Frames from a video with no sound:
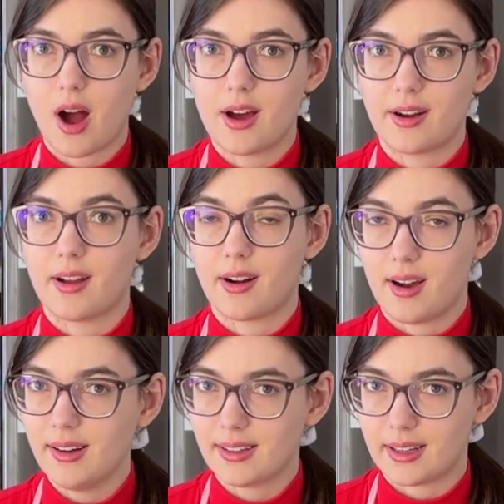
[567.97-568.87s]

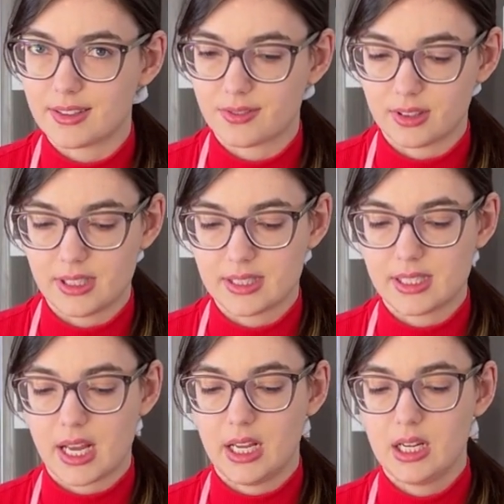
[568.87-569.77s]
RRR got its release
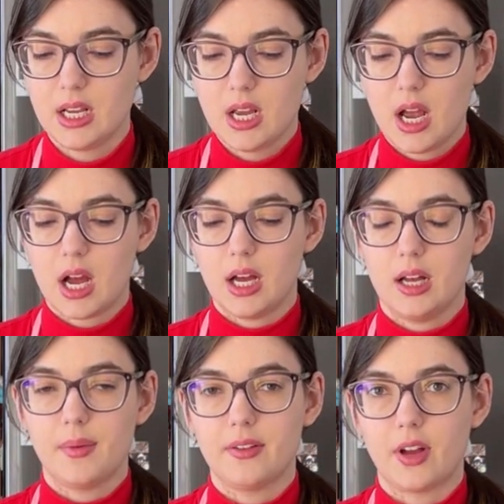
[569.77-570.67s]
date
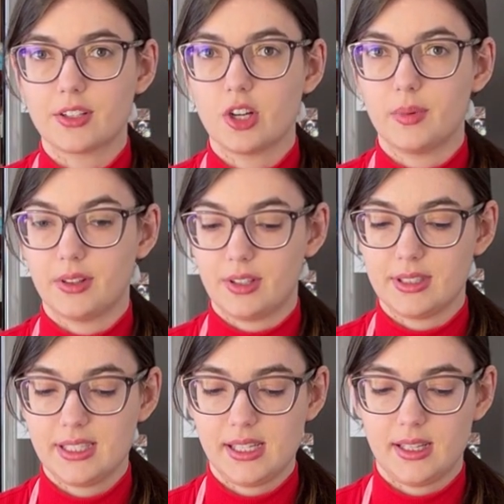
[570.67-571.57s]
of October
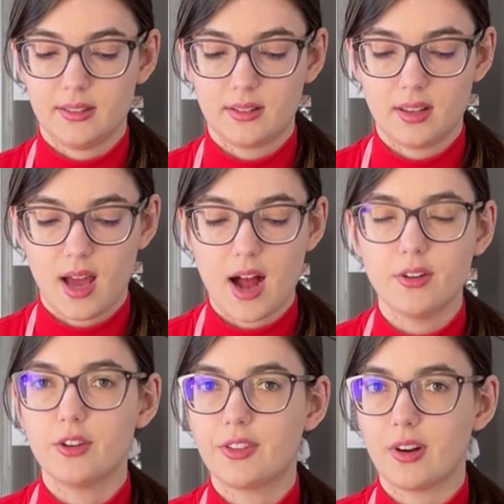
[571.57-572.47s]
13th. I don't
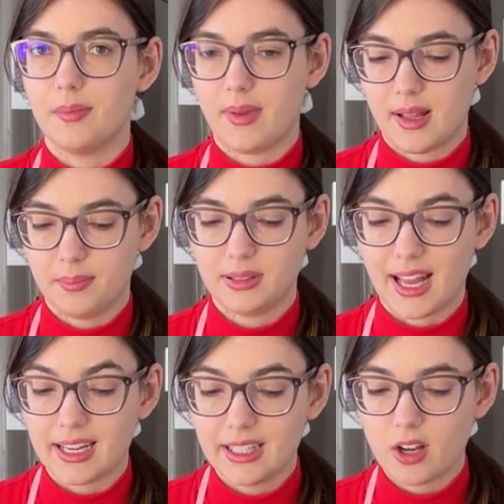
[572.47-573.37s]
know if they were
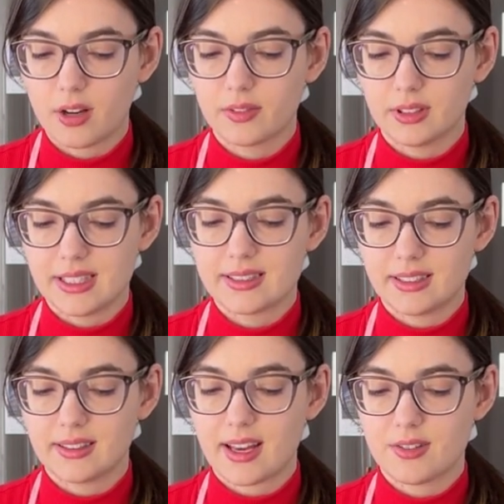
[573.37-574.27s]
planning on
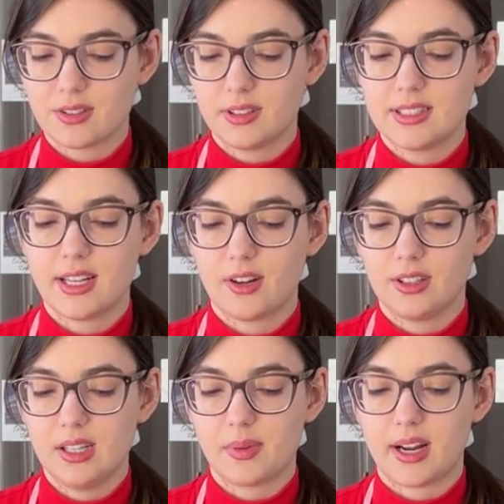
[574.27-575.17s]
releasing that was release date
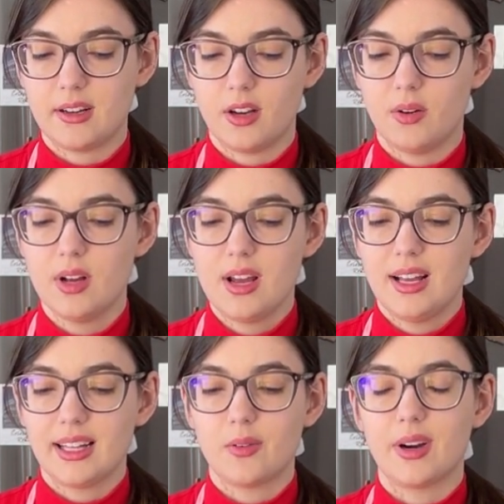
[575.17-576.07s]
early, but I know
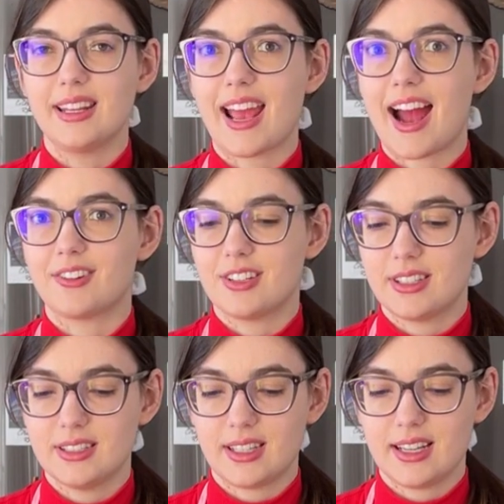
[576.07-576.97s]
like one of the
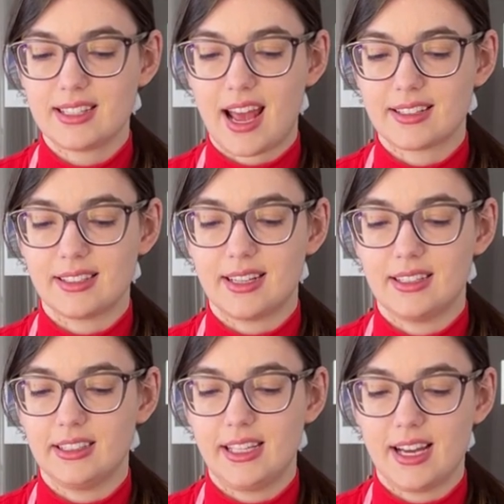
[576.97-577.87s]
actresses, I guess,
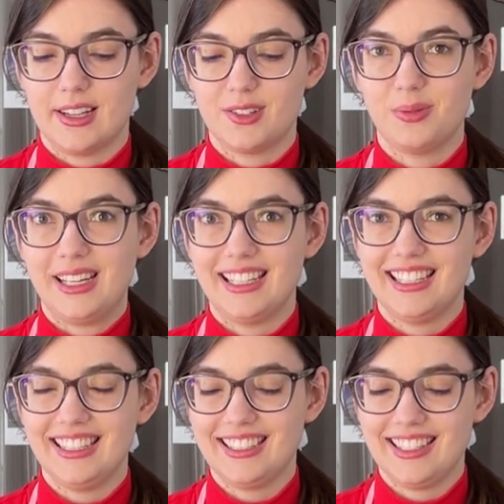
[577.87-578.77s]
accidentally tweeted
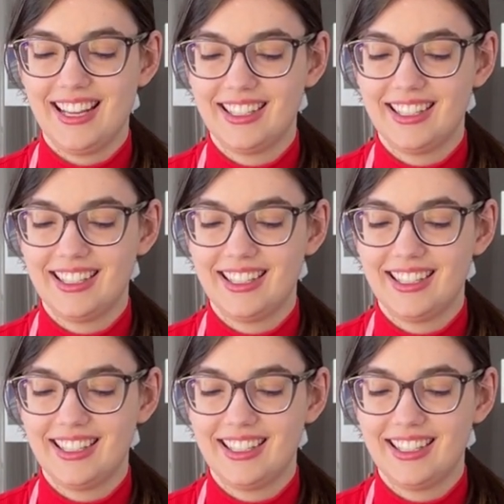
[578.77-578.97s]
it.